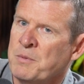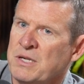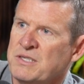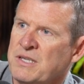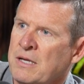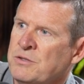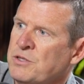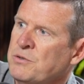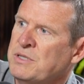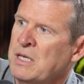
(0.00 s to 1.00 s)
I'm going to send
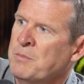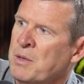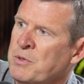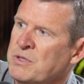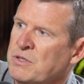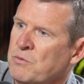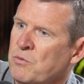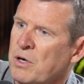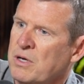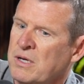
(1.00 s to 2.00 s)
2 team members to
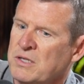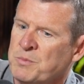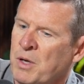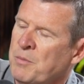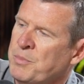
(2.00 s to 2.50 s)
work in a small